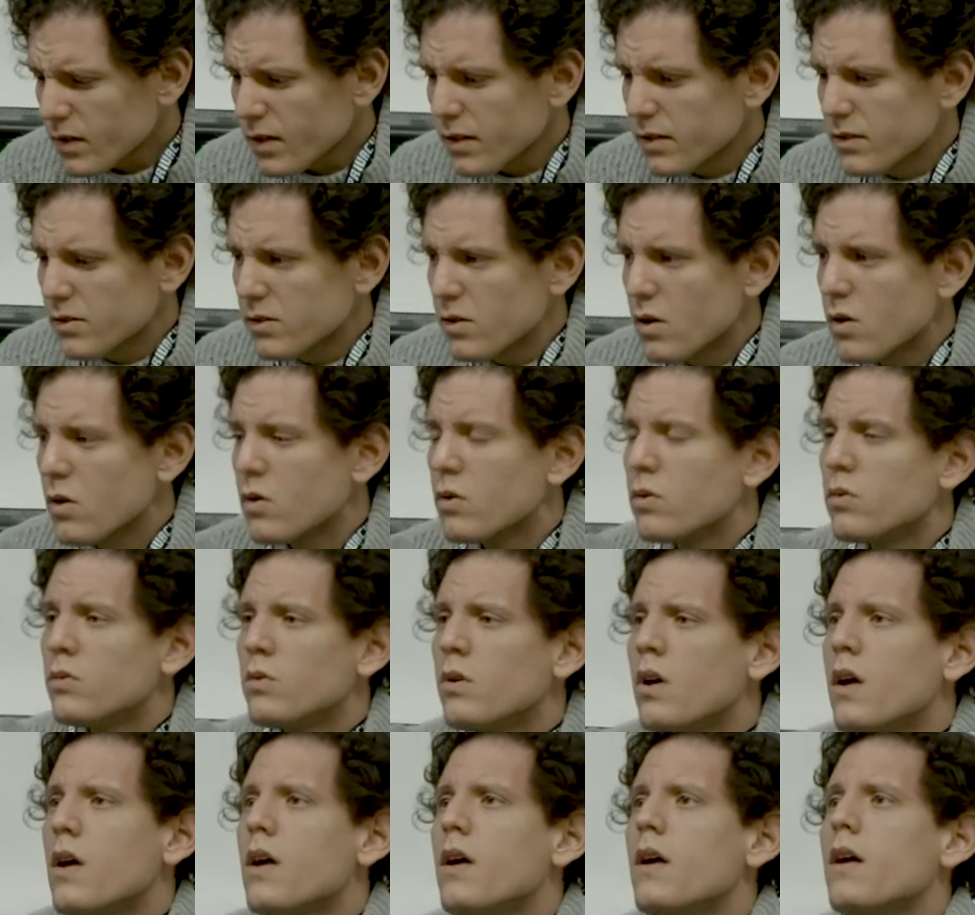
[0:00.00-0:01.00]
So
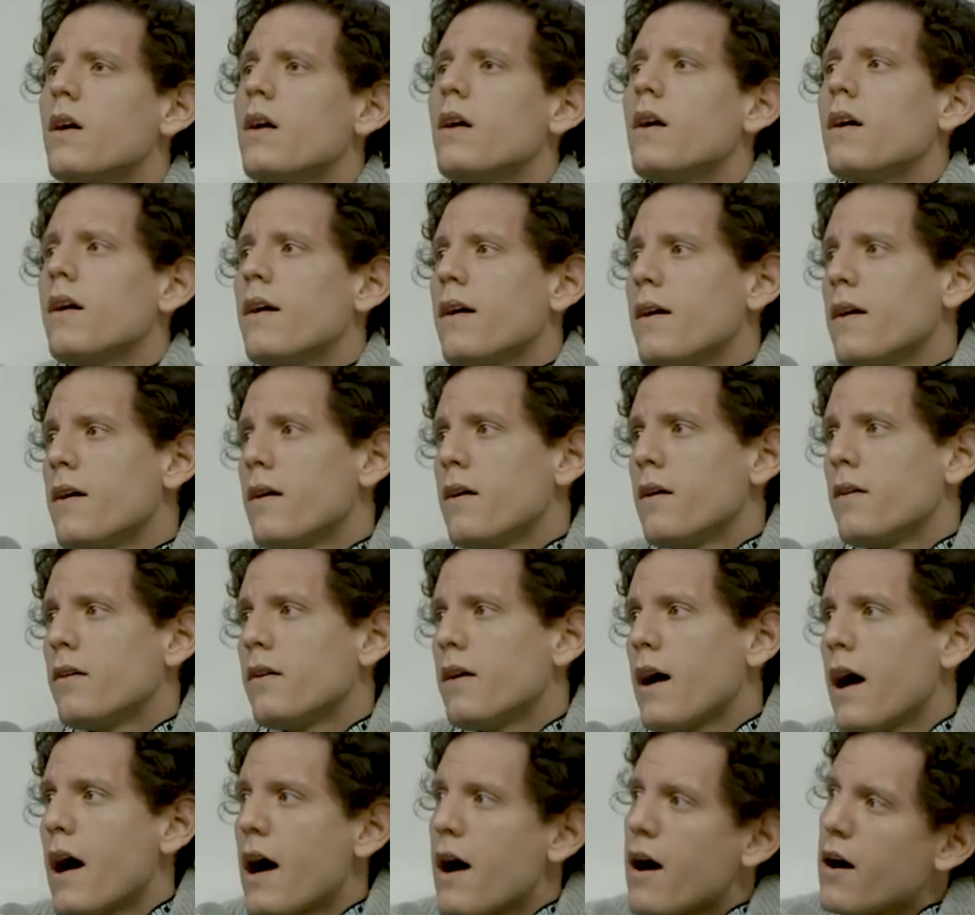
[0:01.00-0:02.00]
part
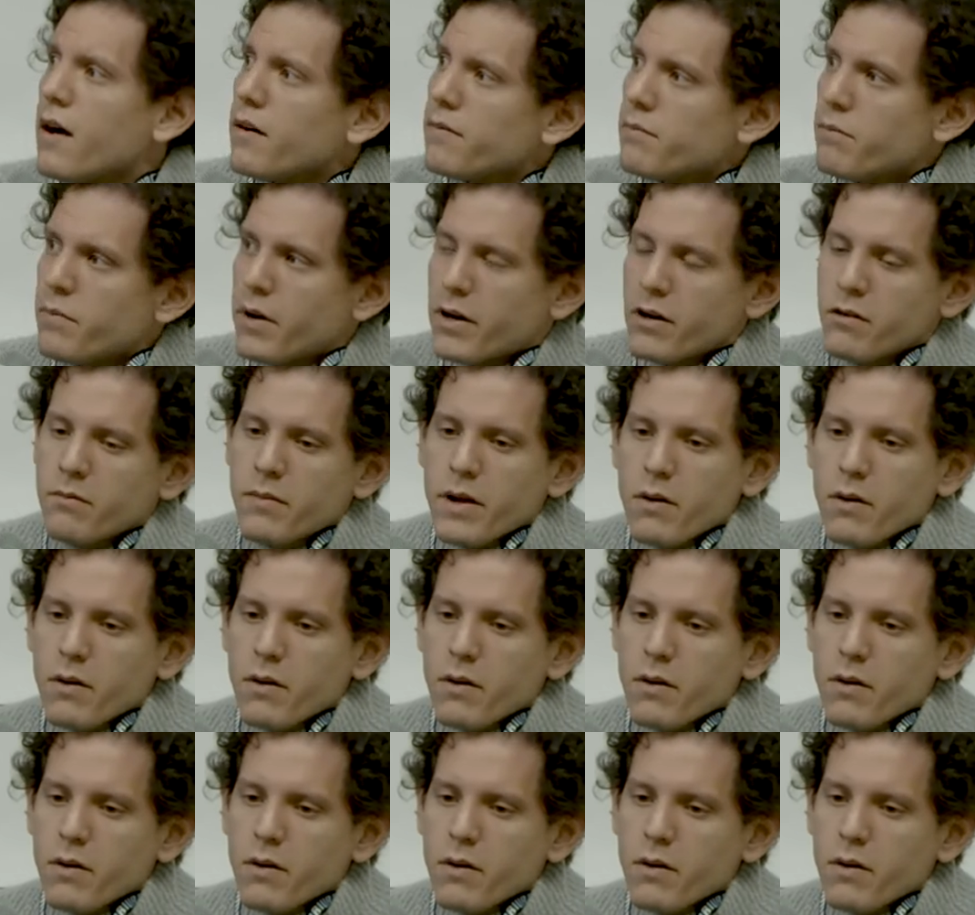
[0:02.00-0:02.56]
of